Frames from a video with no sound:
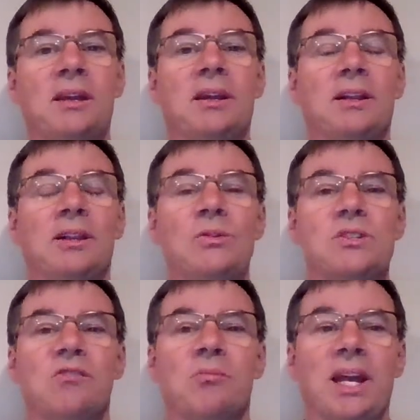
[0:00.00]
and
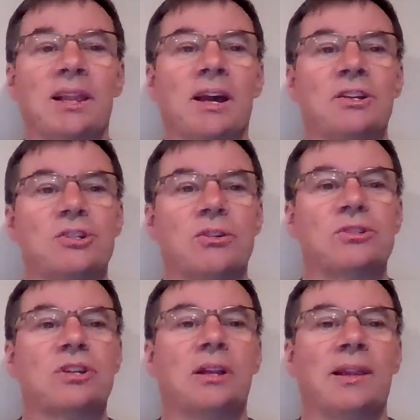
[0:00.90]
inclusive mainline
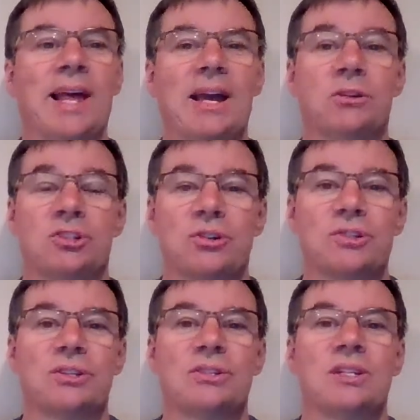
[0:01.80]

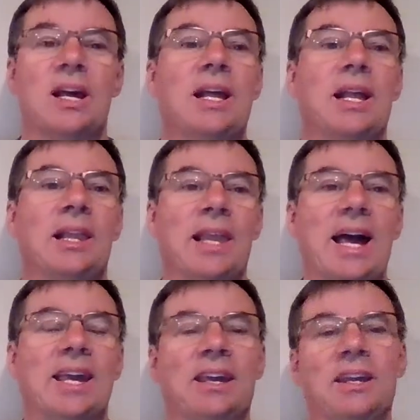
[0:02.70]
churches
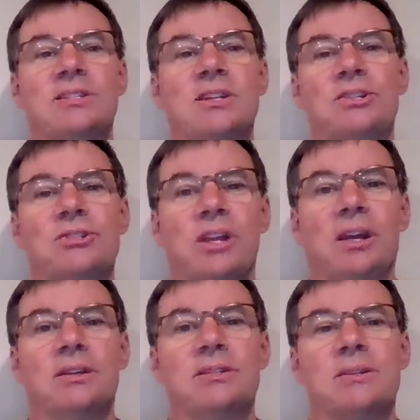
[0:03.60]
lacking in such
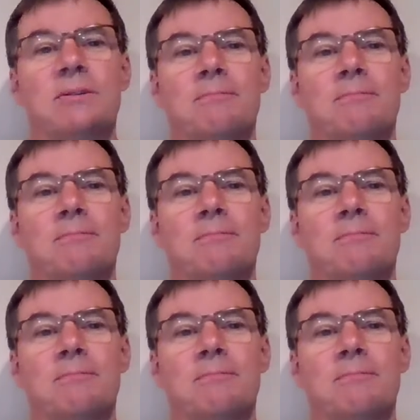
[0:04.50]
things.